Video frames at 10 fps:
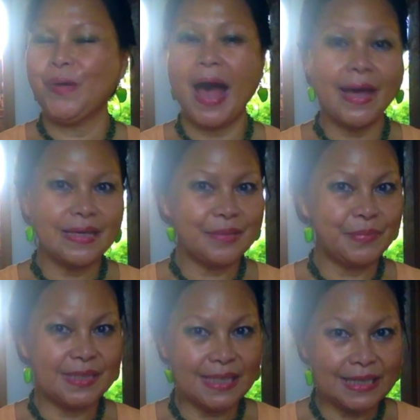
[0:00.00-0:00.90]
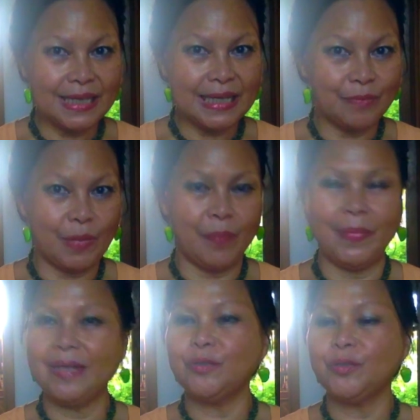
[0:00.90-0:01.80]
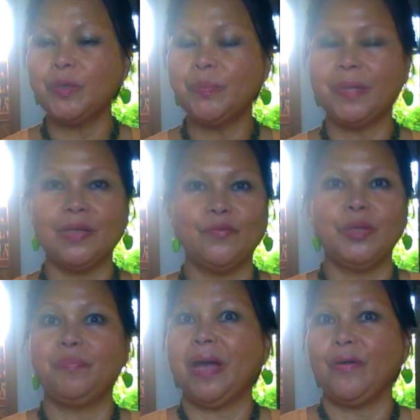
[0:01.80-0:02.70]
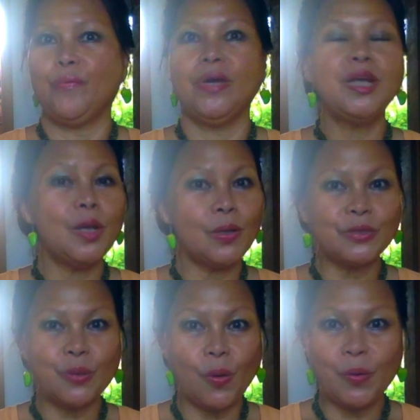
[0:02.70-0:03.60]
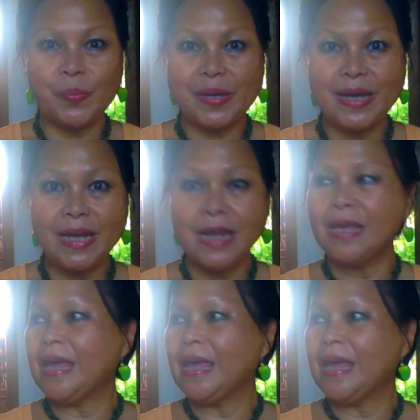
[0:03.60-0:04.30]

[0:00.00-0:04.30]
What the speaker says: I am sitting in my bedroom but with my windows open,